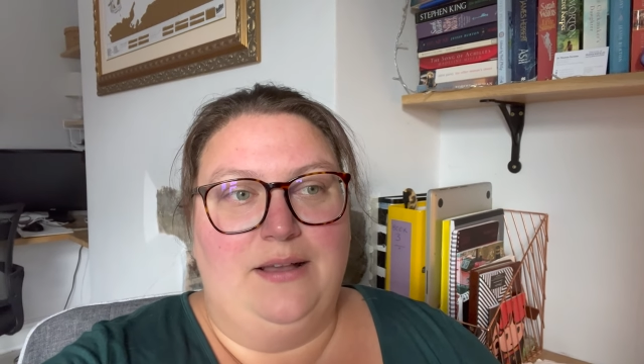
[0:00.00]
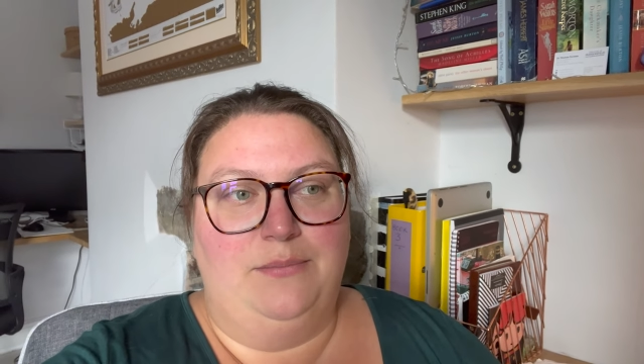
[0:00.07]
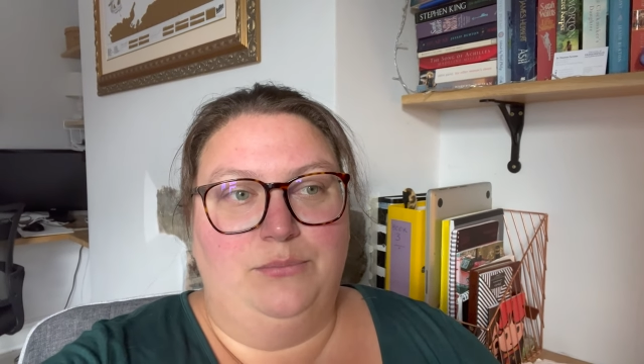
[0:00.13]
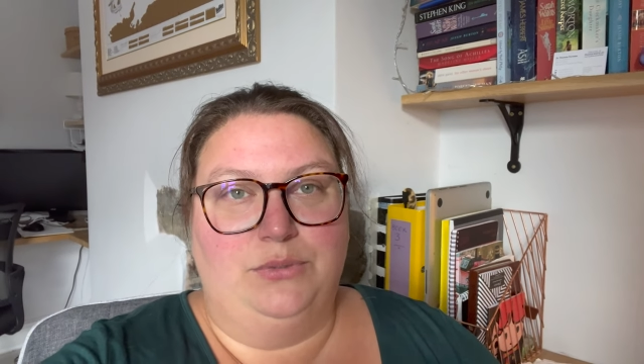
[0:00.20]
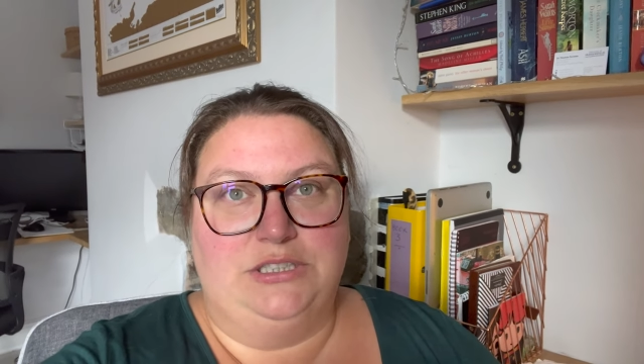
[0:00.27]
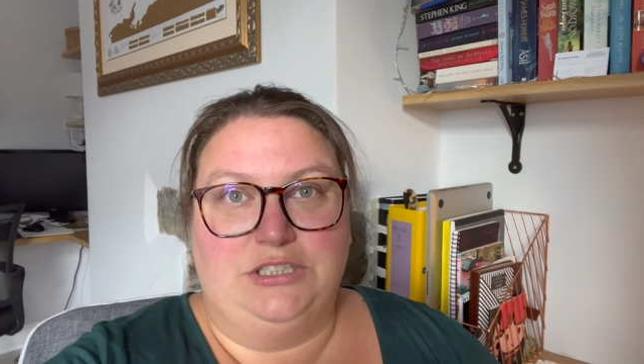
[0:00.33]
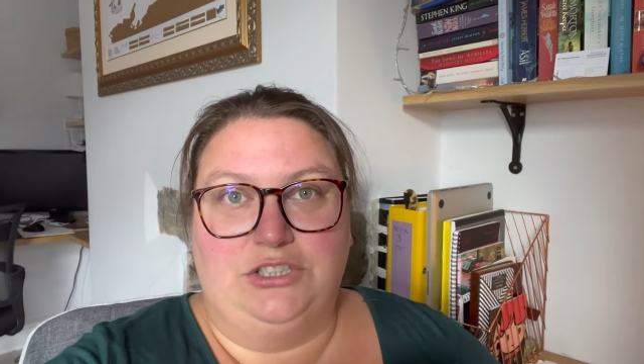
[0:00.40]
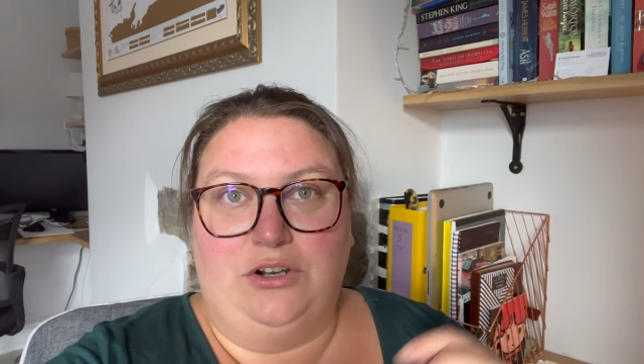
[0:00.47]

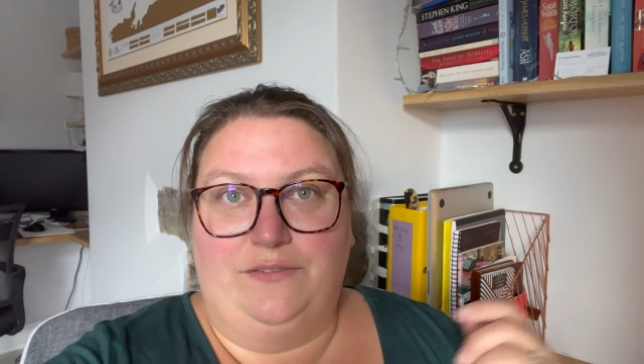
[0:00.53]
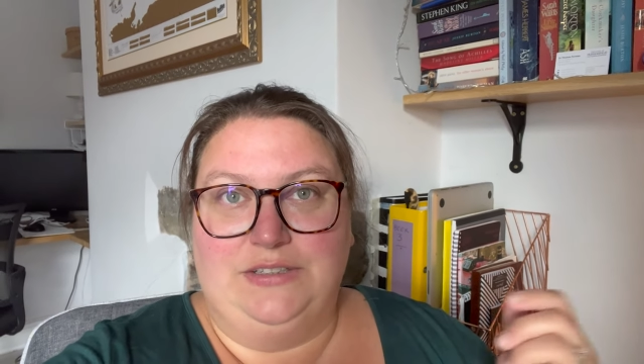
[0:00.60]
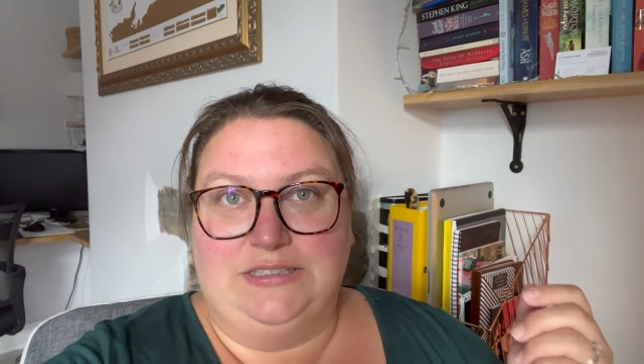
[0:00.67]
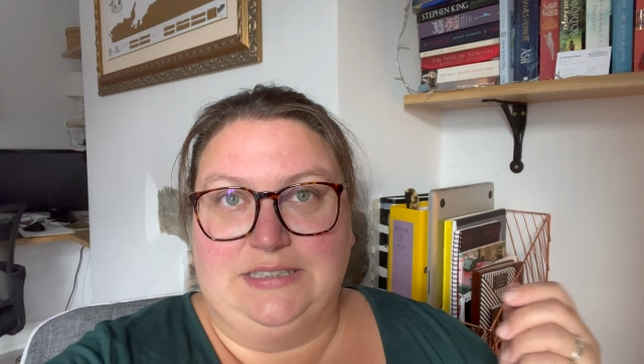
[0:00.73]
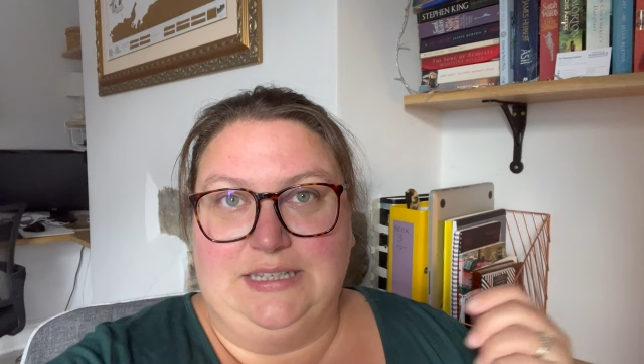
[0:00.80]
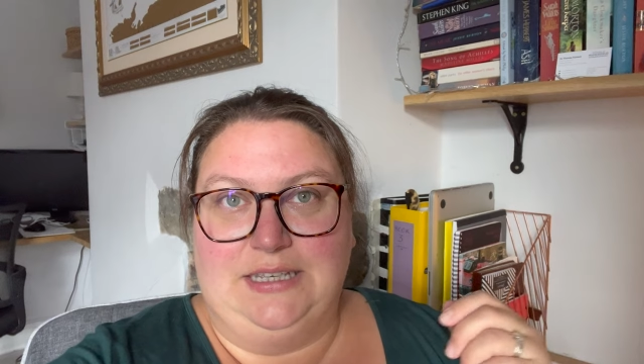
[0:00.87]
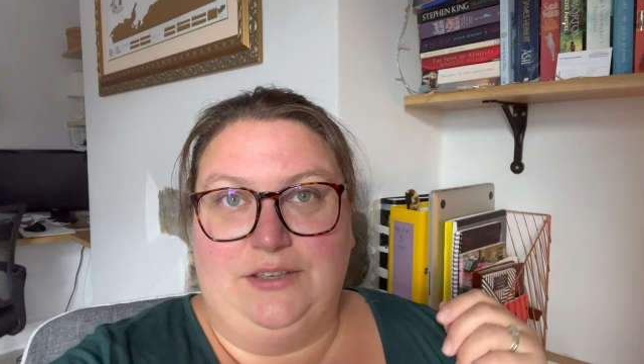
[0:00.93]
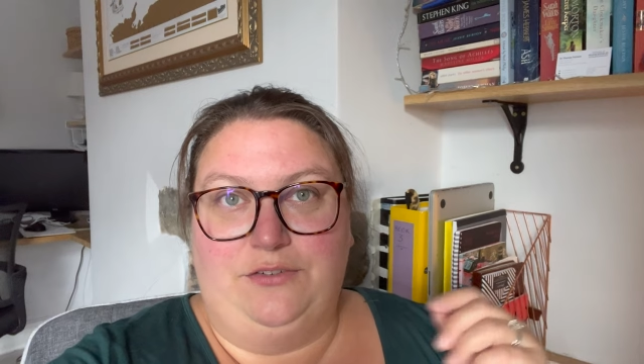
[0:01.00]
which
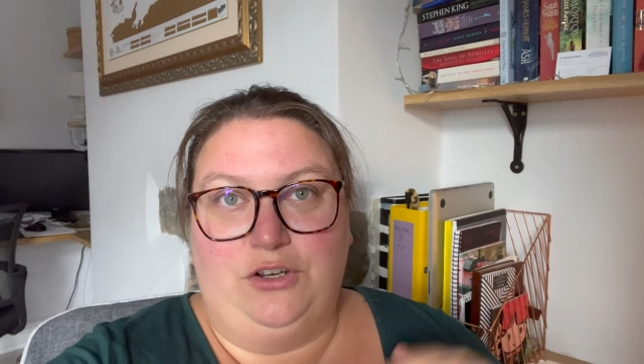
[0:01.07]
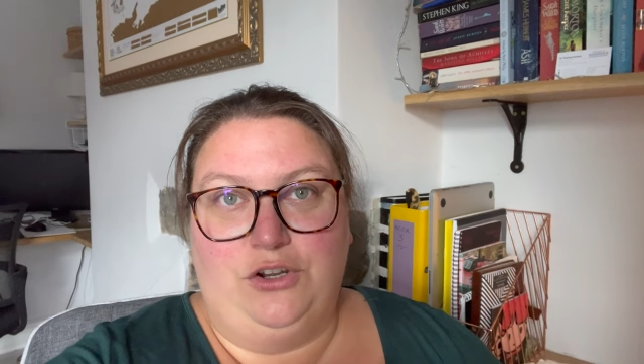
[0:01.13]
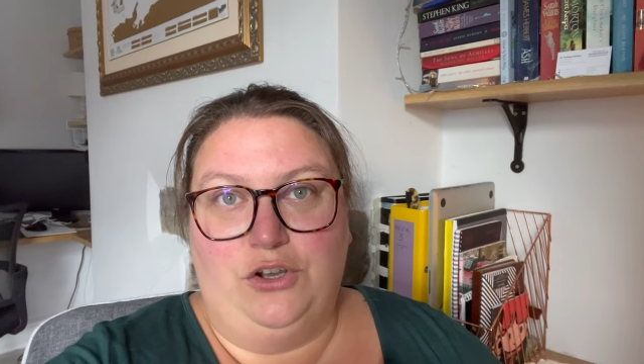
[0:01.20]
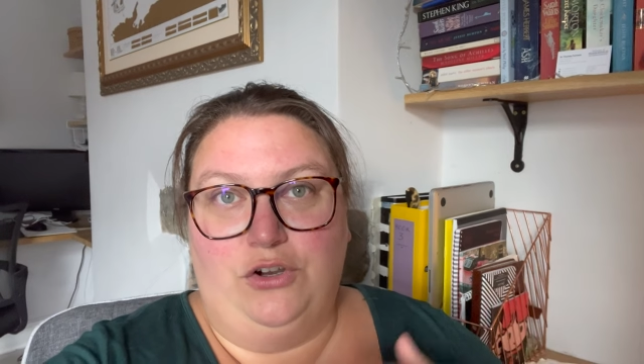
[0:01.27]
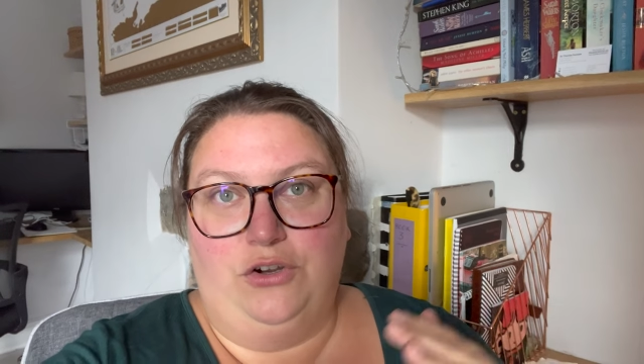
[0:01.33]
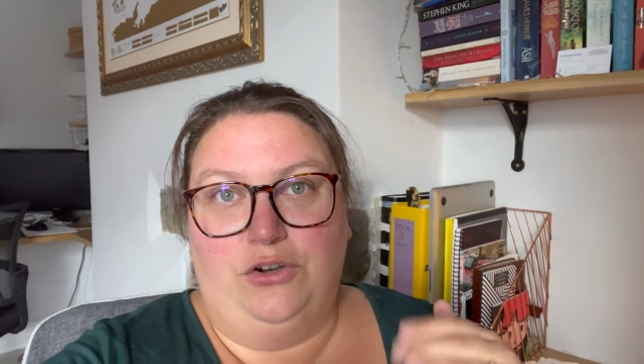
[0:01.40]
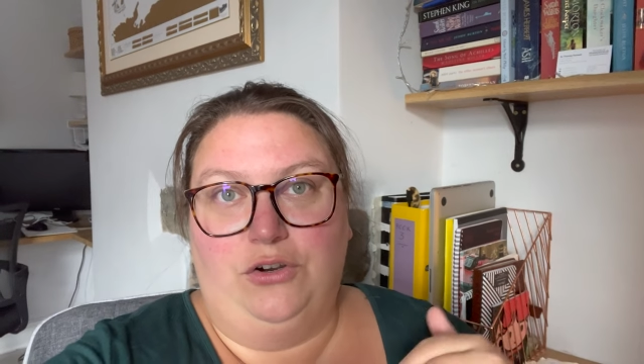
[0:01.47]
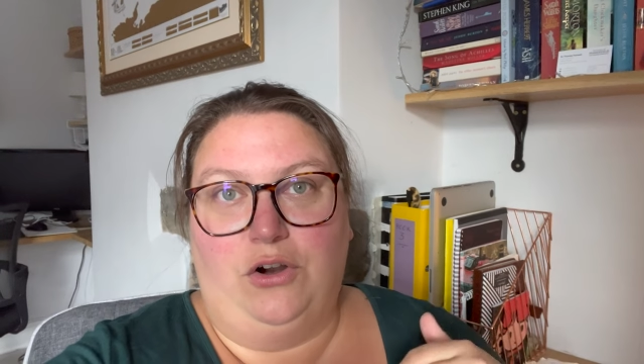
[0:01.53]
obviously, if you
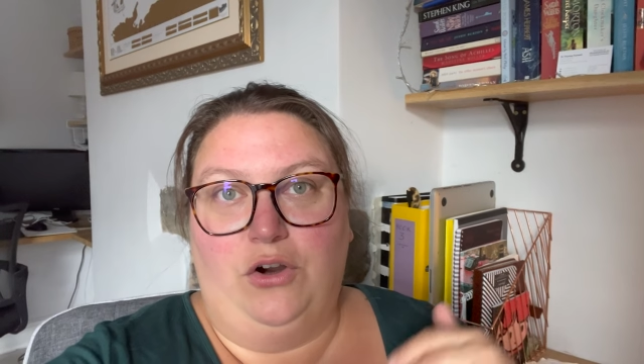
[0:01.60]
know,